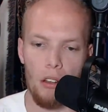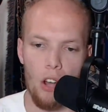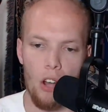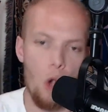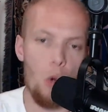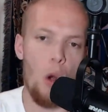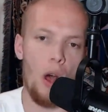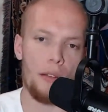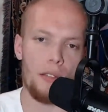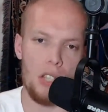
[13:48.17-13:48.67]

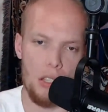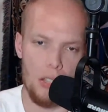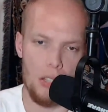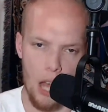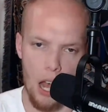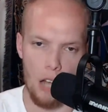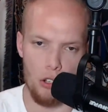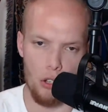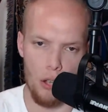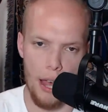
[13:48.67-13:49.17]
Who wants these
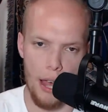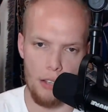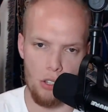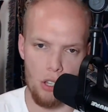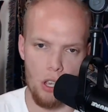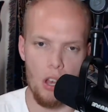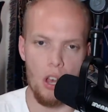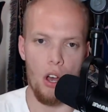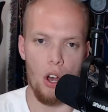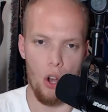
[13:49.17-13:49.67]

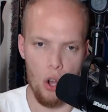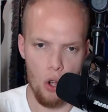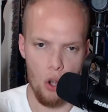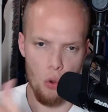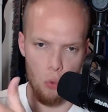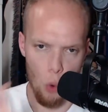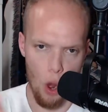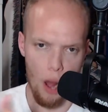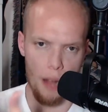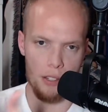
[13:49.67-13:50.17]
contracts?
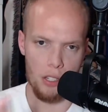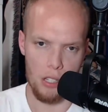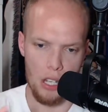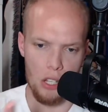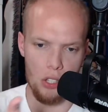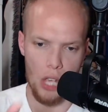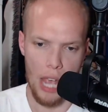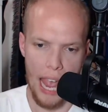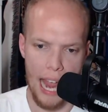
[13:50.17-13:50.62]
Who wants these